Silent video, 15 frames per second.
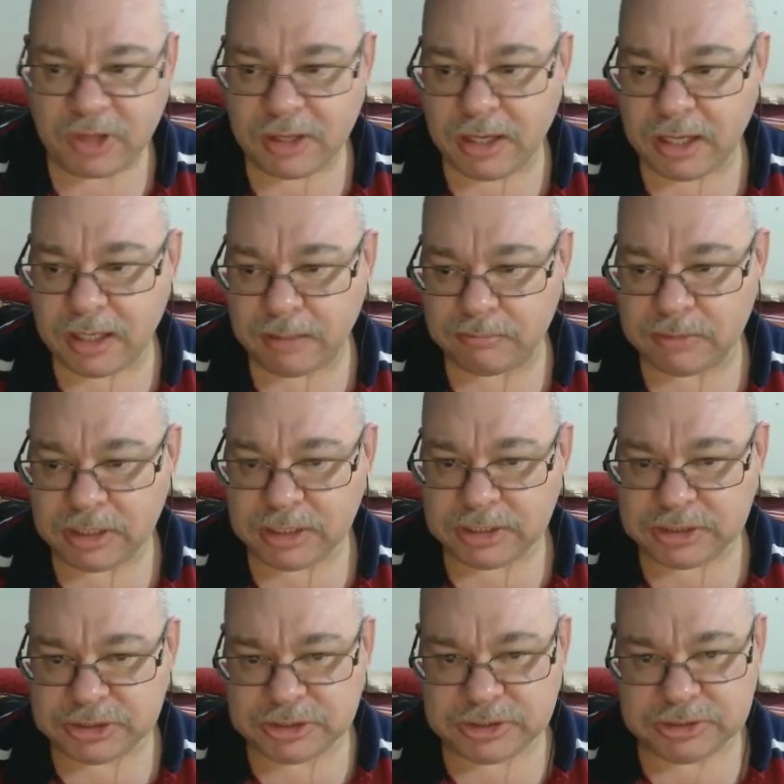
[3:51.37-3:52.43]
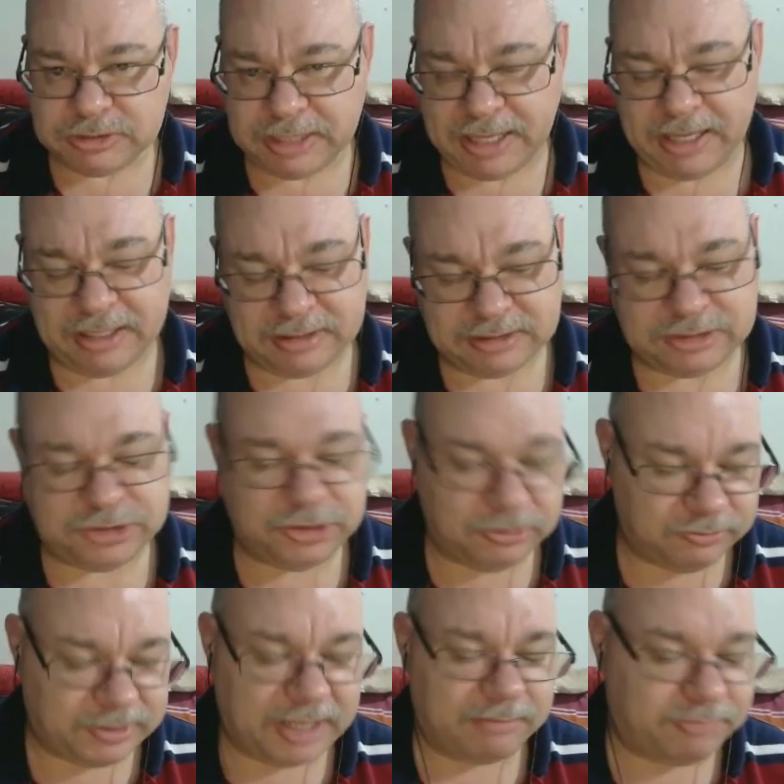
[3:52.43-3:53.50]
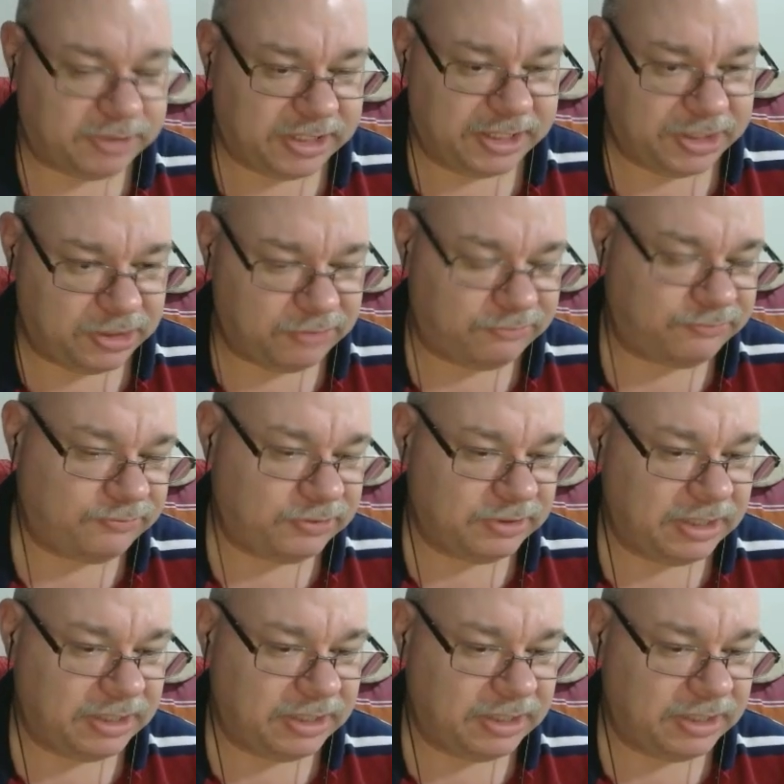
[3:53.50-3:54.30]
And you get plenty of